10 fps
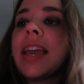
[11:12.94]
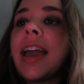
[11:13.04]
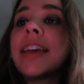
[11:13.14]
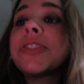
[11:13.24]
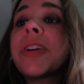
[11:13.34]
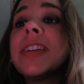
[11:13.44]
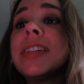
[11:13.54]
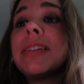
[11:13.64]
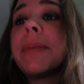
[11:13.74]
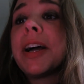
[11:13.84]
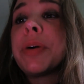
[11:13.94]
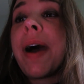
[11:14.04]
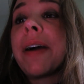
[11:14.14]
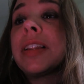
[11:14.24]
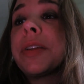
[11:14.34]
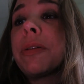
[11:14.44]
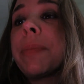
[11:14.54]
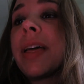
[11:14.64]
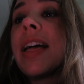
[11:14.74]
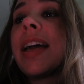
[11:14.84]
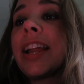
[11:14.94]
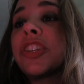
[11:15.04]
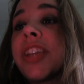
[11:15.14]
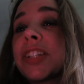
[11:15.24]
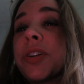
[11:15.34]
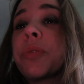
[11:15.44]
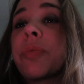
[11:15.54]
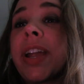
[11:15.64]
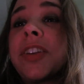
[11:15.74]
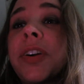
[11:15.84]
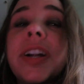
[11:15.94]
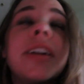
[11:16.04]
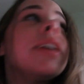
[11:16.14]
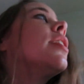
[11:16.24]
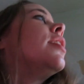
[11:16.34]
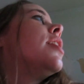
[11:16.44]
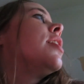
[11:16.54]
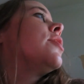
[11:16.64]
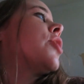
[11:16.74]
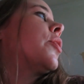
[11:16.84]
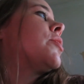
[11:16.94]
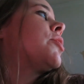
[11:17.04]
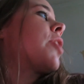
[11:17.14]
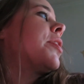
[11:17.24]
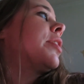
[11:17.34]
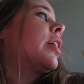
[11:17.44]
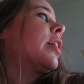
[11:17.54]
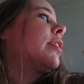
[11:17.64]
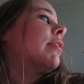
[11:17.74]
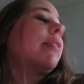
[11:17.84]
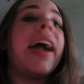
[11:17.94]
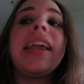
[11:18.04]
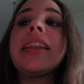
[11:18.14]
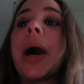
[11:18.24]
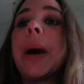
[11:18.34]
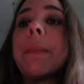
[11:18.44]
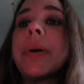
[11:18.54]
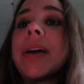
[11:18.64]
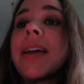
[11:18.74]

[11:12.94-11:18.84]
it's starting to mellow out a little bit, and I checked on radar. So it's starting to lighten up.